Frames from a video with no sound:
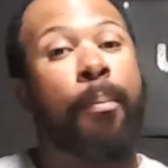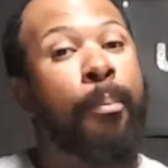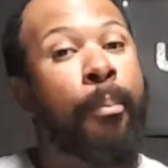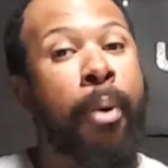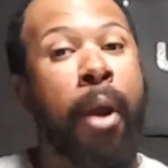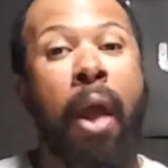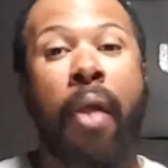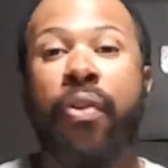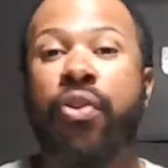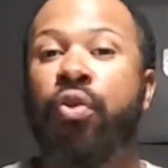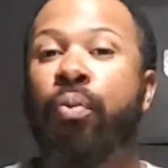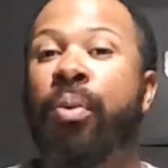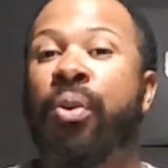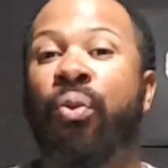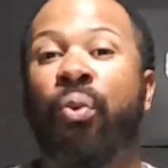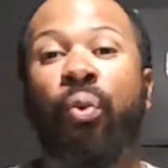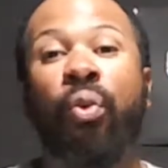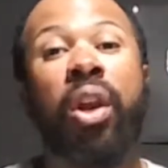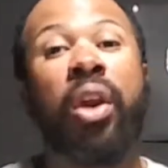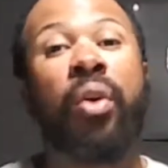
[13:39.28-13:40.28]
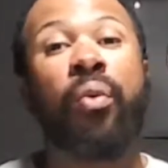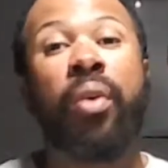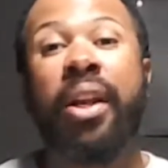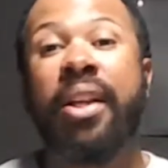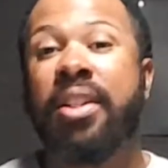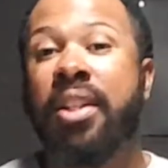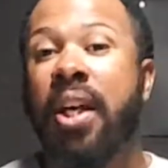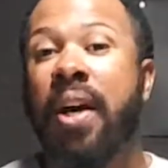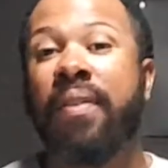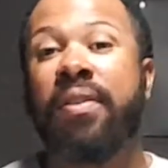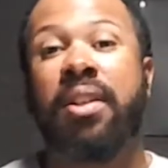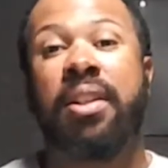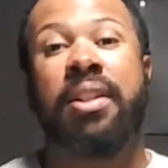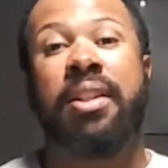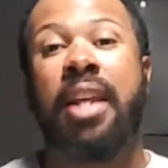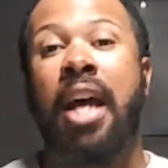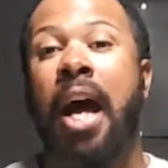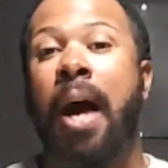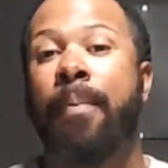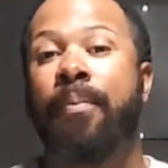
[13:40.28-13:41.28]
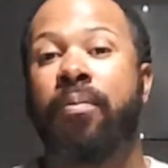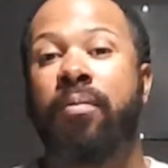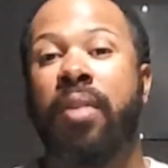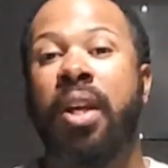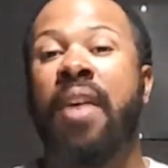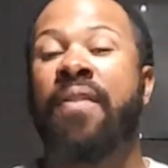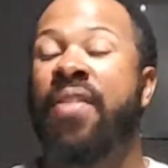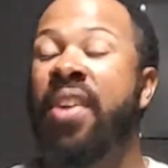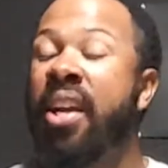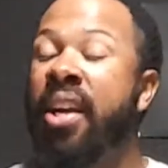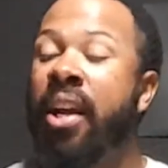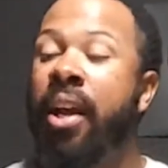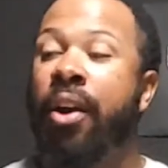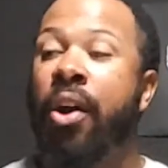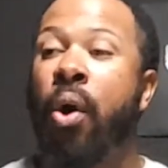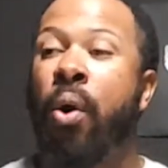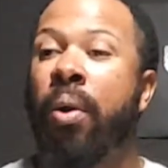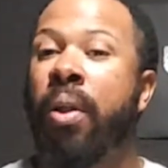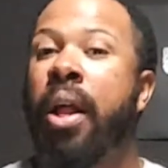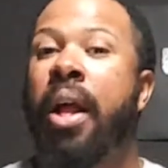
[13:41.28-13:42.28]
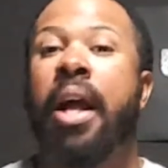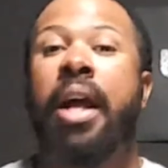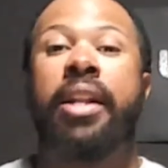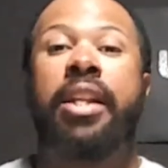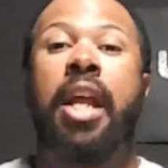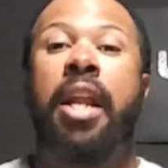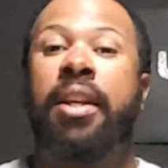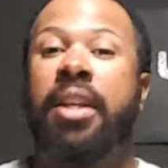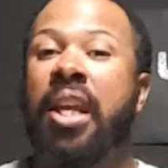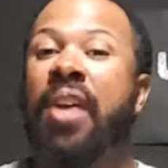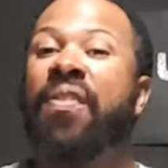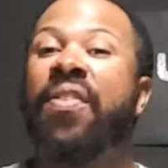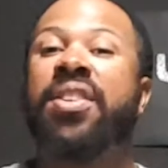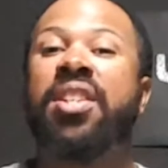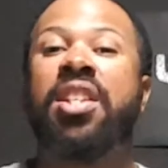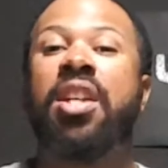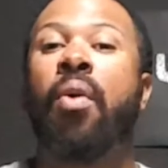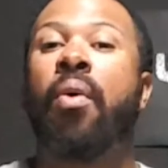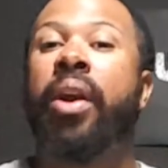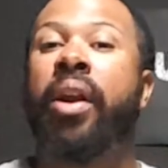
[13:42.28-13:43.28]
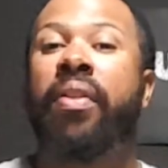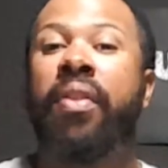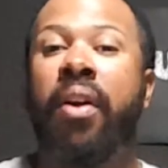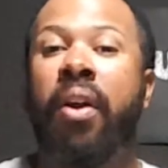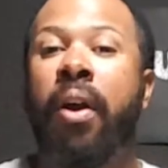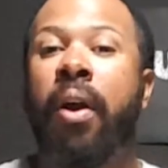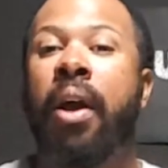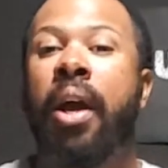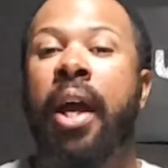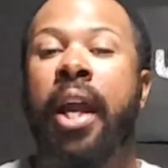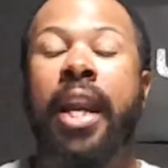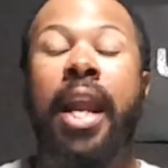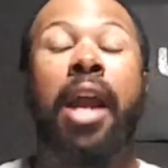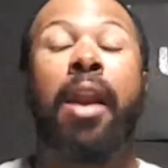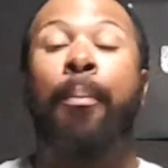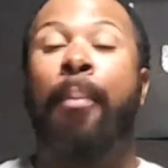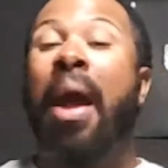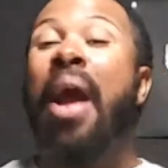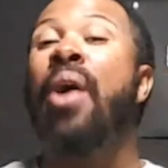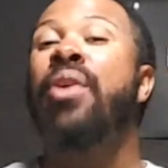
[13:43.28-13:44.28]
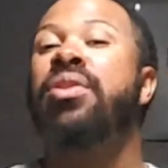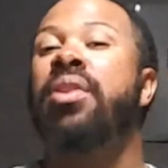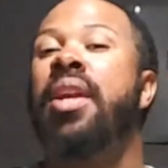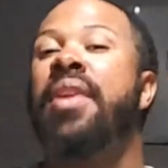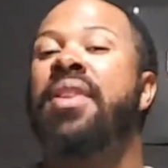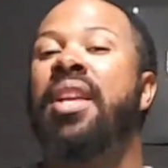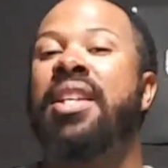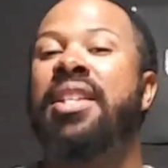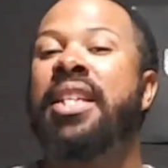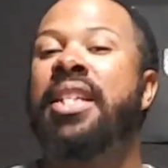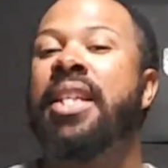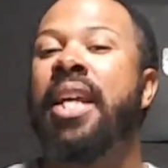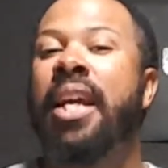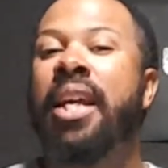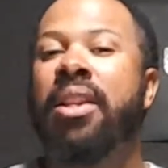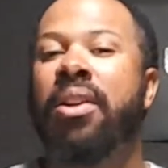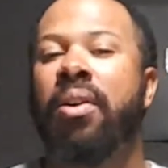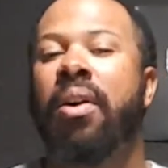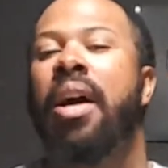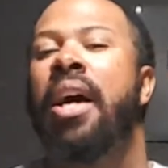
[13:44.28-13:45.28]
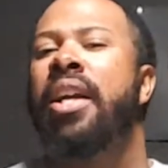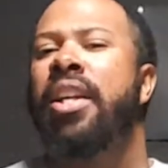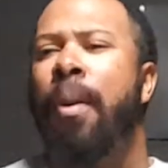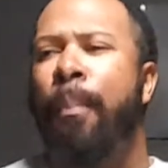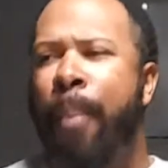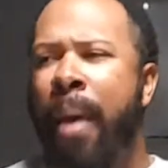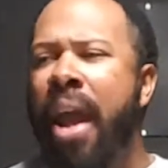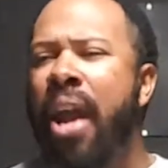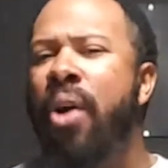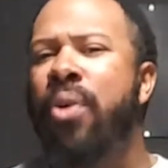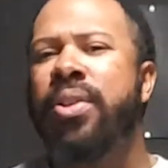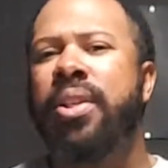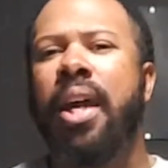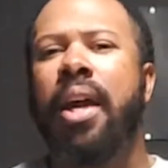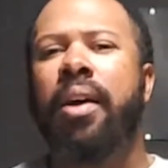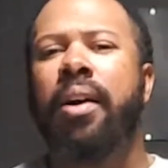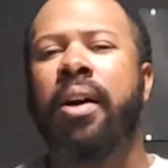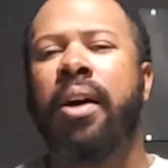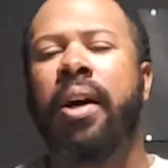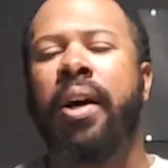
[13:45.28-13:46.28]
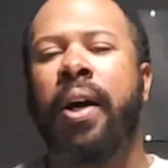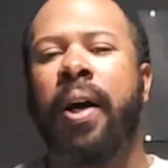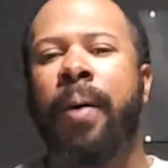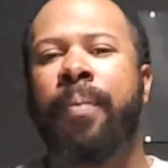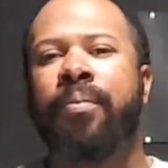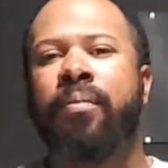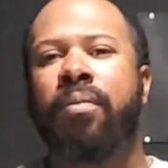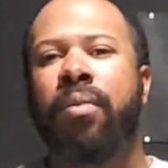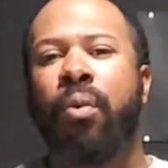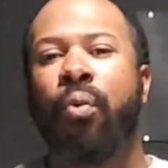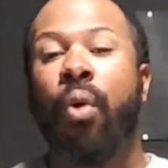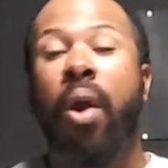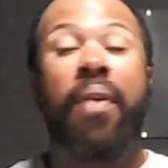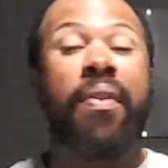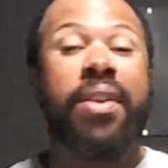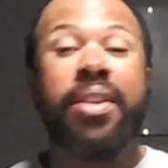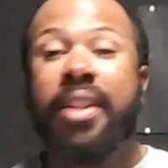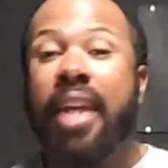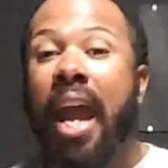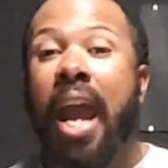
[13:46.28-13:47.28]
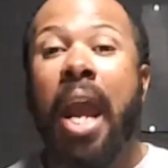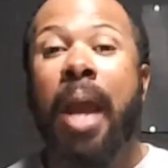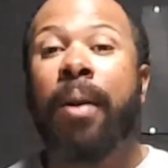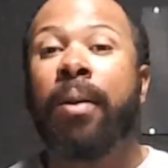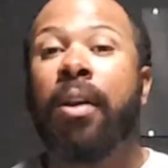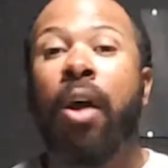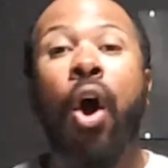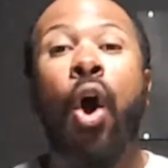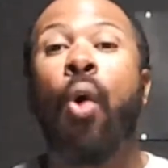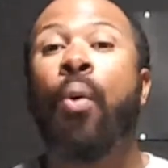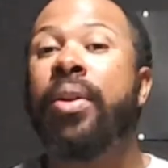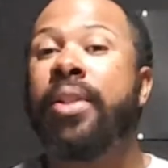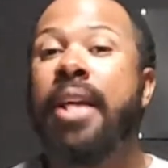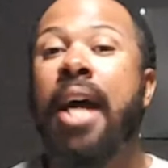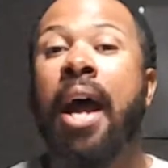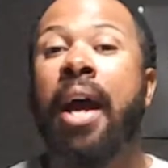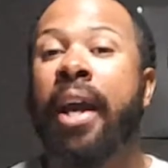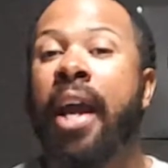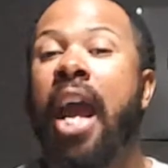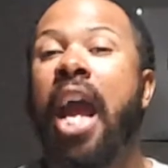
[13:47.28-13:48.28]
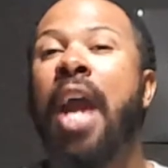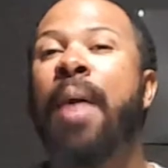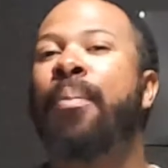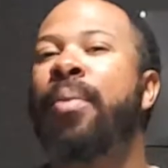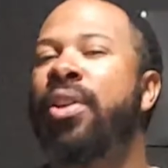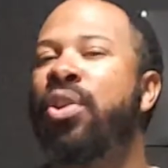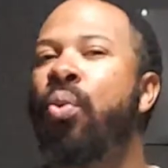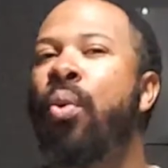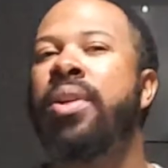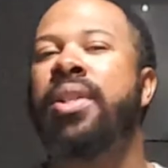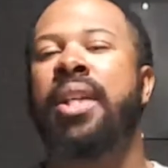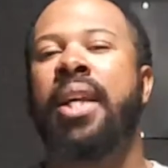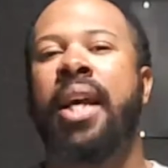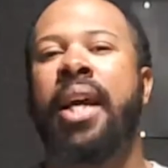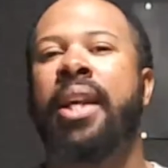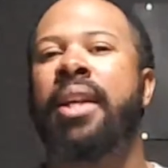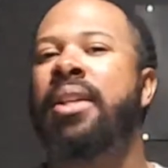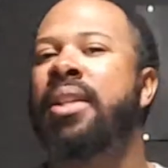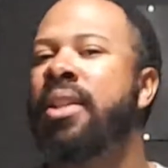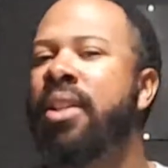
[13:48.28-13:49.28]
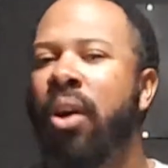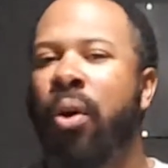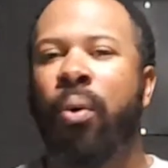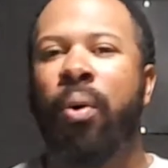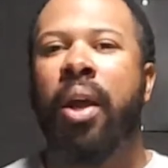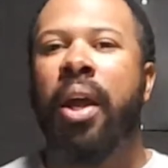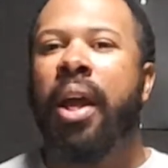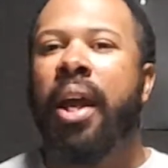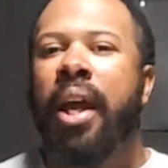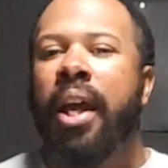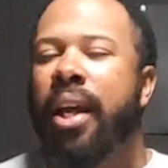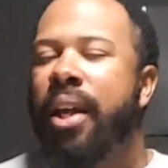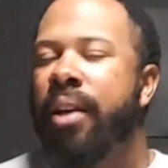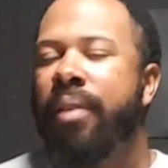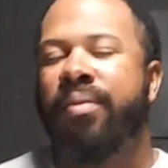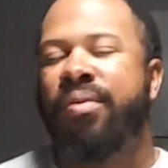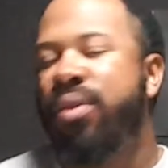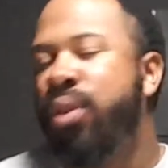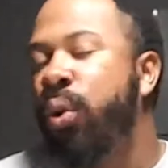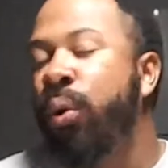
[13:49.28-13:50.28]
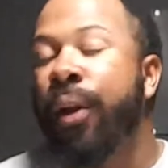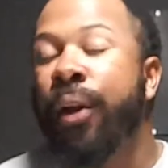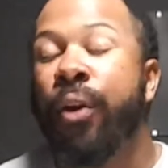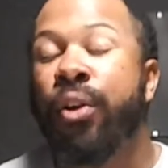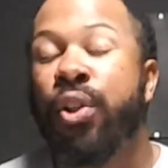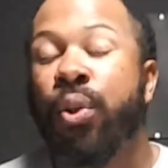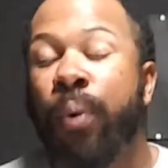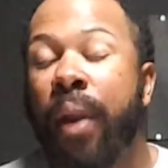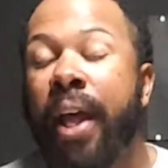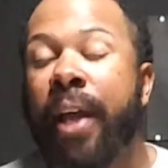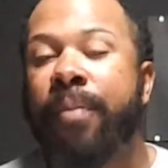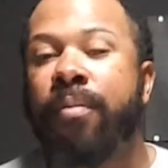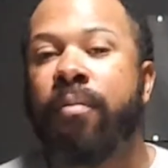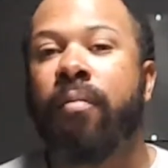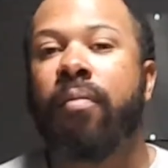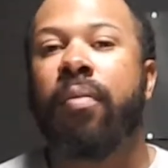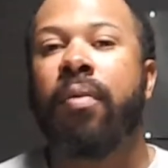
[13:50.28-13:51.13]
Panthers will be really, really tough to stop if he can get going. That defense is already there. Now, the Bengals are nothing to sneeze at either. The Bengals were in this game the whole entire game, but towards the end, too little, too late.